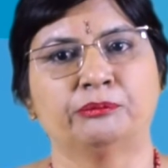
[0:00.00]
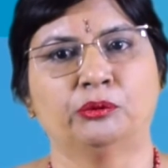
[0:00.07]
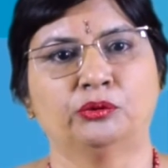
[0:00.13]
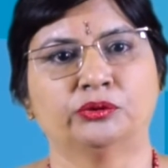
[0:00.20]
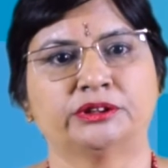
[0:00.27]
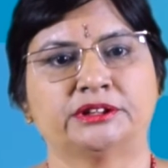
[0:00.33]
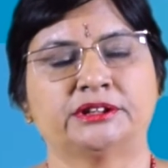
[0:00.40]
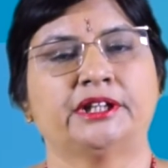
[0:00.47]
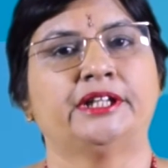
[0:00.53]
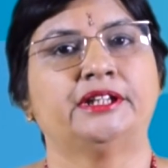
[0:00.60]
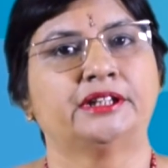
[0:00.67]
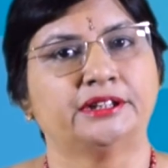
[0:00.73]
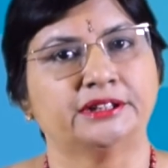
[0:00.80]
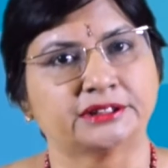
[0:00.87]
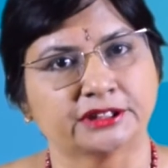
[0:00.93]
post in
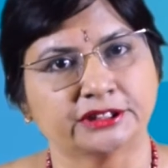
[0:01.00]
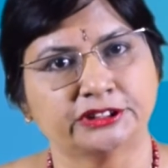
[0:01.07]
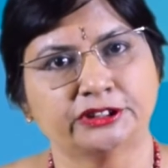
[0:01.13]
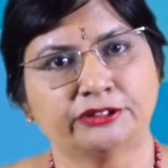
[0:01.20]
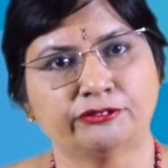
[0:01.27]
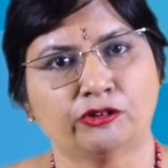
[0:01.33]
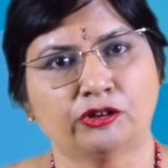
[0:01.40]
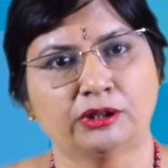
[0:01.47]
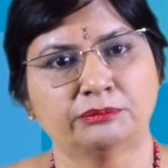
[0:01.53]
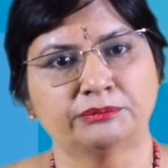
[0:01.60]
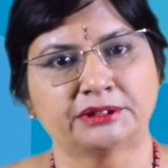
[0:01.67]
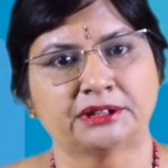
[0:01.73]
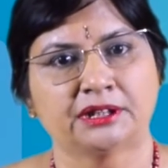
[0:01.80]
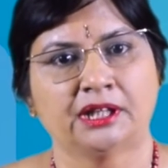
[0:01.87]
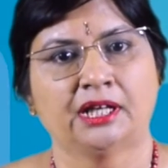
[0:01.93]
the discussion
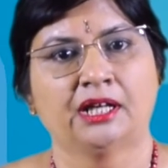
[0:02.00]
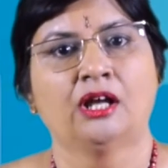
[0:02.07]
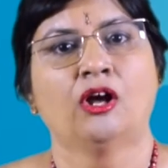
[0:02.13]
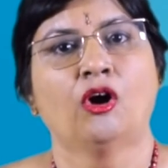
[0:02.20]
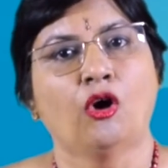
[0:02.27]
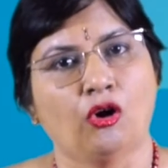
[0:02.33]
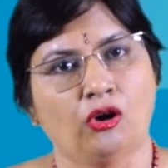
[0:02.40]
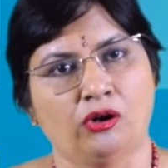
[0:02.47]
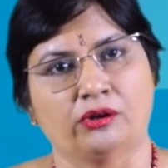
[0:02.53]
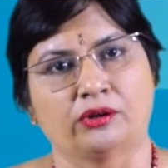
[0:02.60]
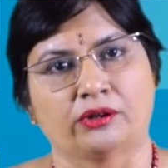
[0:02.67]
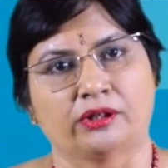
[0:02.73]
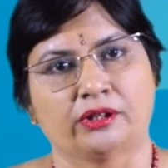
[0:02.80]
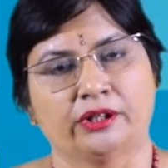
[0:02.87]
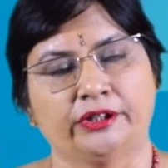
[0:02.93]
forums
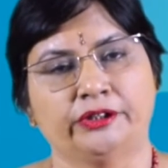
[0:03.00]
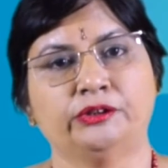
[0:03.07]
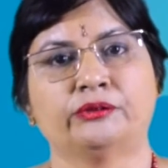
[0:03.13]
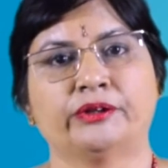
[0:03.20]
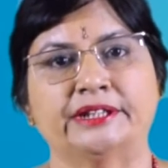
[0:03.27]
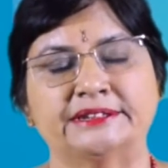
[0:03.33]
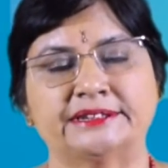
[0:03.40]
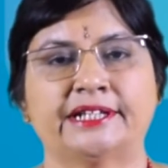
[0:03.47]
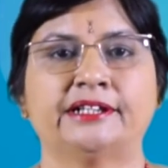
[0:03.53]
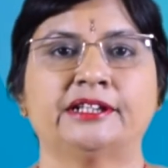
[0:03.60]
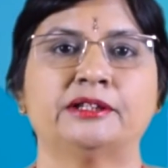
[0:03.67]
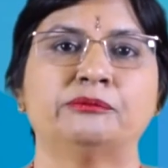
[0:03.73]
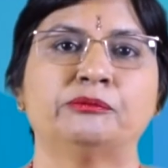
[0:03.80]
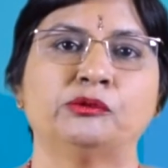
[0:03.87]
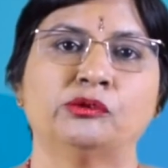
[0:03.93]
or you can send
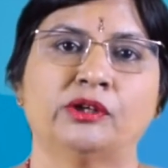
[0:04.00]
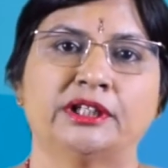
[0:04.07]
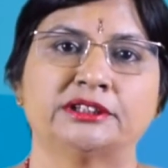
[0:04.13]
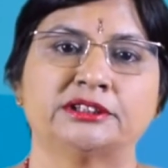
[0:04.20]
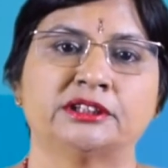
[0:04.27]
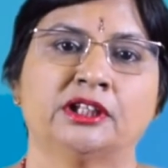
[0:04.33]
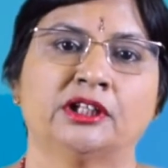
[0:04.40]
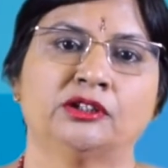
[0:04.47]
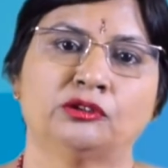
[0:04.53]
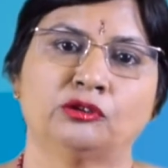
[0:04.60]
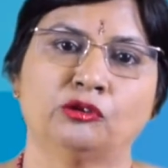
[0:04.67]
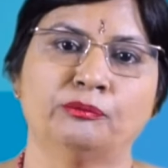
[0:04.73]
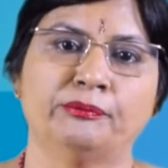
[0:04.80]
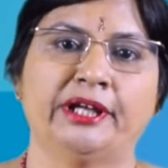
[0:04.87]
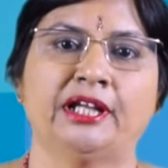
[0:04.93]
them to us
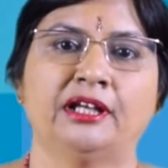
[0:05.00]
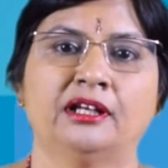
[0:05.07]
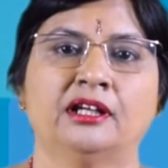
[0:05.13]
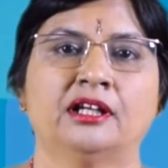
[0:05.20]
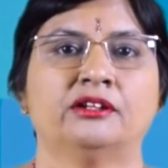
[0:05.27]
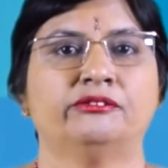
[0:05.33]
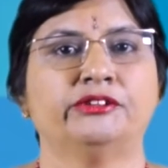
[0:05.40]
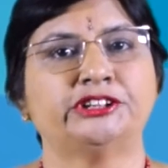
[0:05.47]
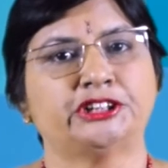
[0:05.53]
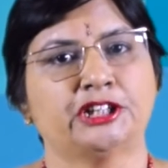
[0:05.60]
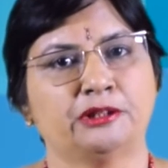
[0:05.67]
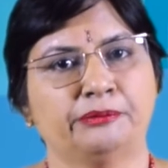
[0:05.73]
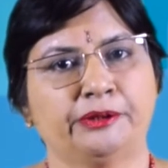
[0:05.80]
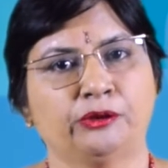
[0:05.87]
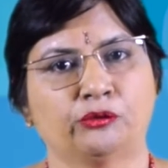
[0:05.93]
through mail, which
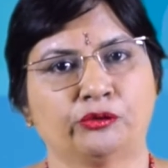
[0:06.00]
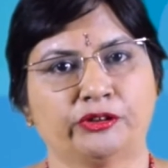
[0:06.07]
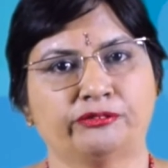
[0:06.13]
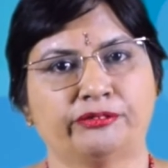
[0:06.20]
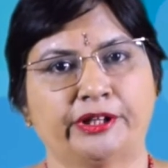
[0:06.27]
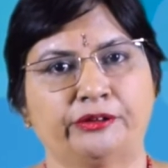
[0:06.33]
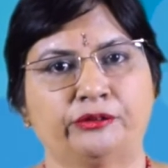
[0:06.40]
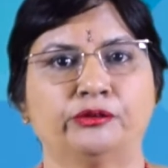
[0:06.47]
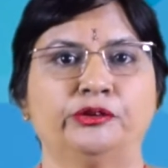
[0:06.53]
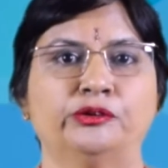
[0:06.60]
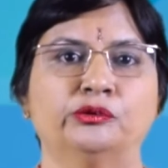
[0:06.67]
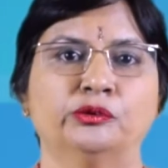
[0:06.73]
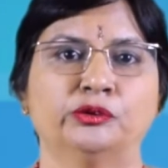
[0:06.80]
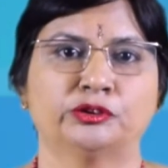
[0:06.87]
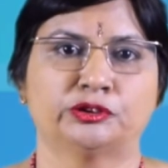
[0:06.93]
shall be notified to
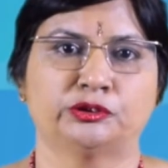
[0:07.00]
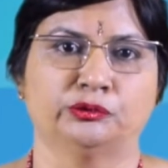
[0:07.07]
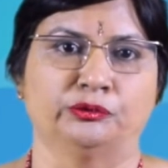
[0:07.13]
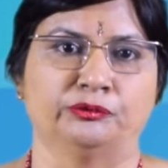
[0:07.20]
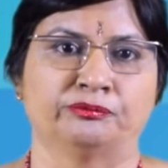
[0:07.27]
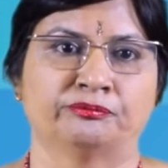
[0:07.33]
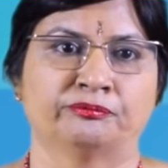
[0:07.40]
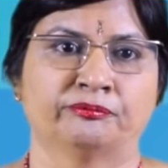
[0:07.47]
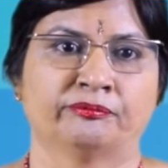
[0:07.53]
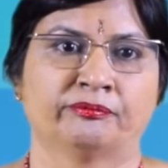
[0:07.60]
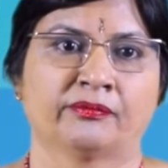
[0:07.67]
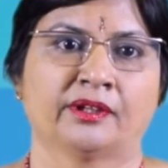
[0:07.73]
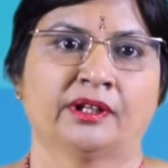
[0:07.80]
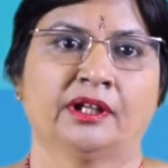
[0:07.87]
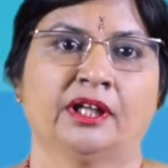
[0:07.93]
you soon.
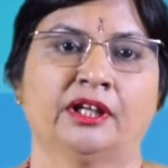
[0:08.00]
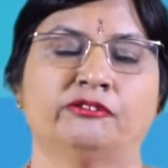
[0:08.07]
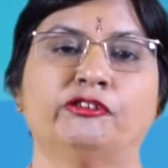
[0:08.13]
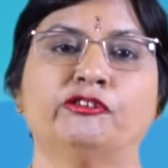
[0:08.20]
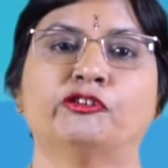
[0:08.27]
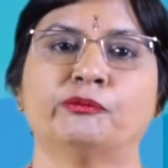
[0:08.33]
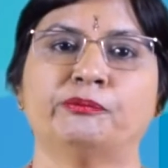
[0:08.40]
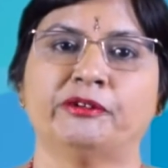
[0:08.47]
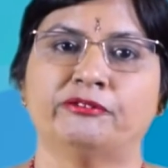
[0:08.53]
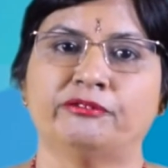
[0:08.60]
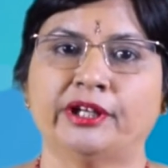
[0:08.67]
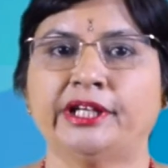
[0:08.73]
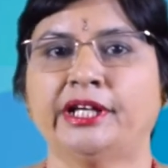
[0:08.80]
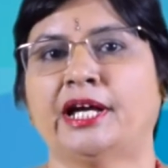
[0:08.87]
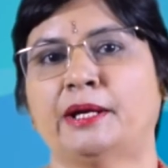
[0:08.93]
We would be
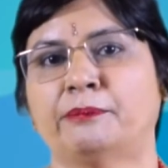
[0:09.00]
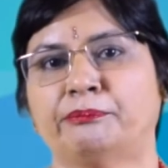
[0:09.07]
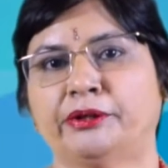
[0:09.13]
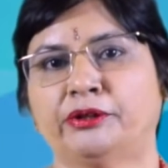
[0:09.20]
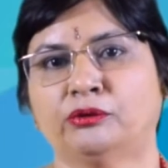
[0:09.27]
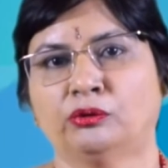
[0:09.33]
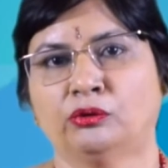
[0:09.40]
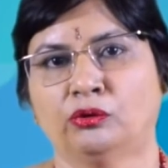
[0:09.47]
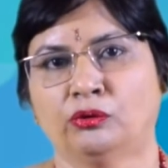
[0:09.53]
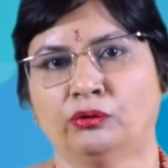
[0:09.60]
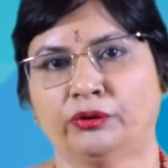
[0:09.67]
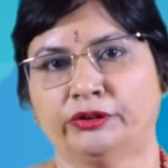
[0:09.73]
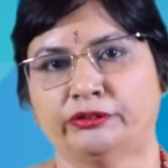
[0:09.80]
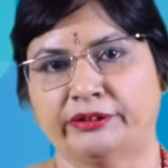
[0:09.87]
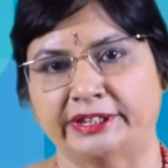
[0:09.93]
very happy to know
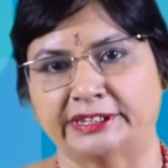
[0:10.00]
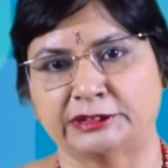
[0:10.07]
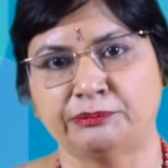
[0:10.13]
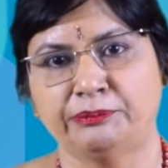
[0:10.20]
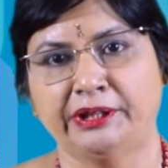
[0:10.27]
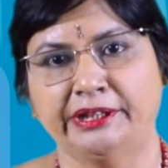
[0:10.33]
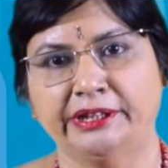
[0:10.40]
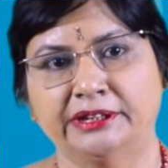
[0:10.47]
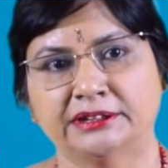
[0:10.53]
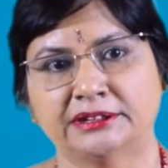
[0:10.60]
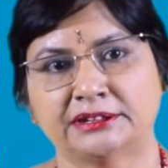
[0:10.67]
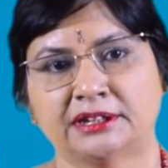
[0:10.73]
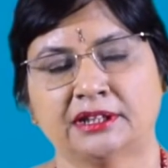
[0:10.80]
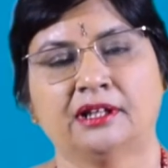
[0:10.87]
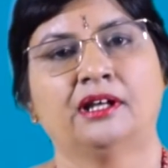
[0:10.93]
your
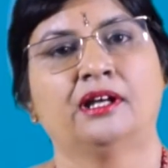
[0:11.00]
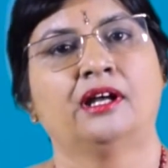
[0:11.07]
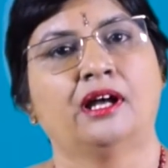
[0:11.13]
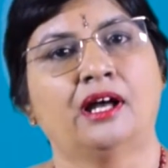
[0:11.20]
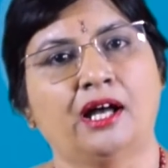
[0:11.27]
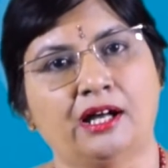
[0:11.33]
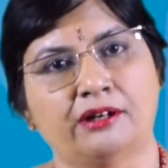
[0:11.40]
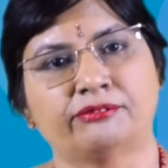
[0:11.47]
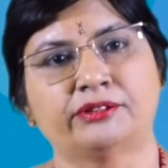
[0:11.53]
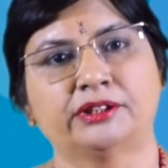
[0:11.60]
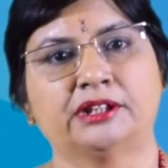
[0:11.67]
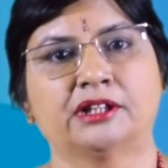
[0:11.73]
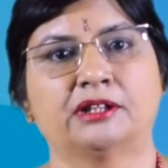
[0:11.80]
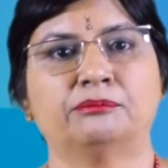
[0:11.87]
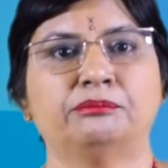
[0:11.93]
experience after
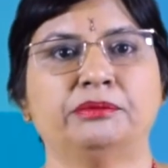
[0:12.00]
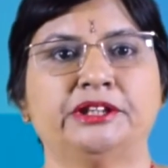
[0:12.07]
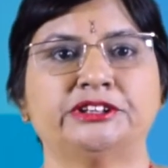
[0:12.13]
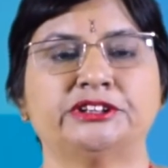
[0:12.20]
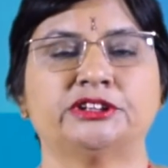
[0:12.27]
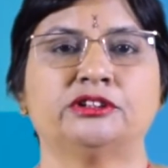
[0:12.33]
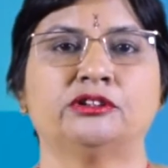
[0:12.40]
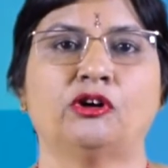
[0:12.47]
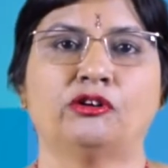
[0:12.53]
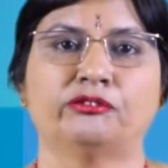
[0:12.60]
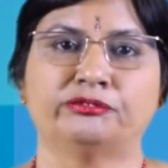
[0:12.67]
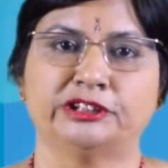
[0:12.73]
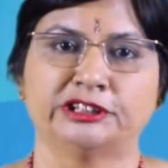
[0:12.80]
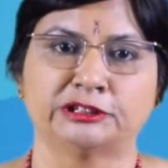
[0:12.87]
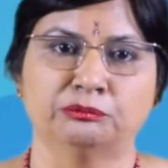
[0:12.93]
the completion
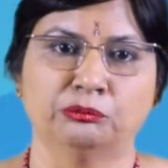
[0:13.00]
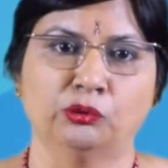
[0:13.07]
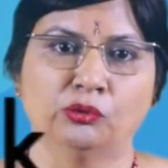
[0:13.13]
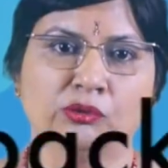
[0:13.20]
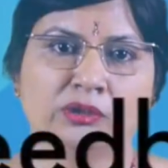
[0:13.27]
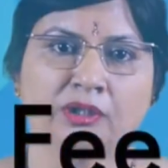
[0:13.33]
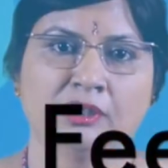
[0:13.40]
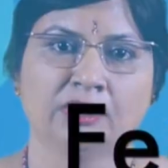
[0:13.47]
of this MOOC